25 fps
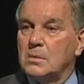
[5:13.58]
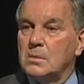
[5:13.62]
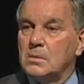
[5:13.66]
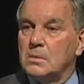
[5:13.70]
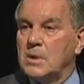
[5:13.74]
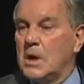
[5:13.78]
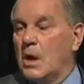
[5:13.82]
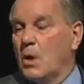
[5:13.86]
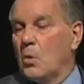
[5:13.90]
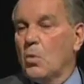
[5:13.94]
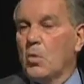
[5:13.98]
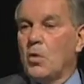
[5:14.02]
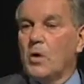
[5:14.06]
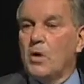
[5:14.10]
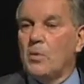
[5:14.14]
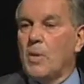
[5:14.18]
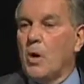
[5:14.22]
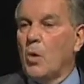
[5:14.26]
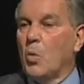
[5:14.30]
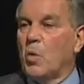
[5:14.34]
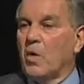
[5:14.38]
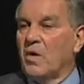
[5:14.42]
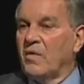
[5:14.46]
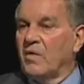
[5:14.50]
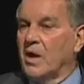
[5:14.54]
not worrying
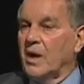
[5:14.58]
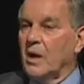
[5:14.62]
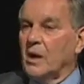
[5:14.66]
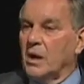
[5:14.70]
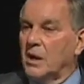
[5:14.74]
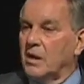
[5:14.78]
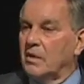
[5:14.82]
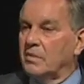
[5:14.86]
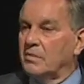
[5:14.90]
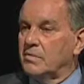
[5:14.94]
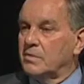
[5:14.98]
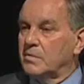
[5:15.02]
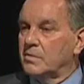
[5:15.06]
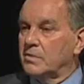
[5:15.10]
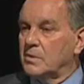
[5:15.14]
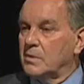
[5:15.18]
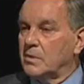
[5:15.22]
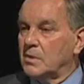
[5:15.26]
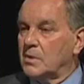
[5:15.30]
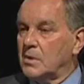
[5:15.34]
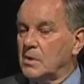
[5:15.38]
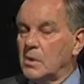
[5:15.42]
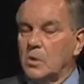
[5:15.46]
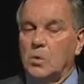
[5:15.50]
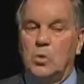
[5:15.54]
about where they live
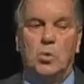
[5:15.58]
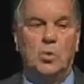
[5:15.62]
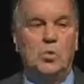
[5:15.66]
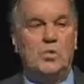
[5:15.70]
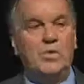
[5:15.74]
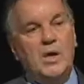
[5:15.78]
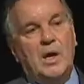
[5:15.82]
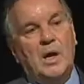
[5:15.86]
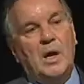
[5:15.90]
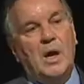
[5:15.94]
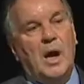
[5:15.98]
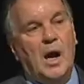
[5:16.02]
or who they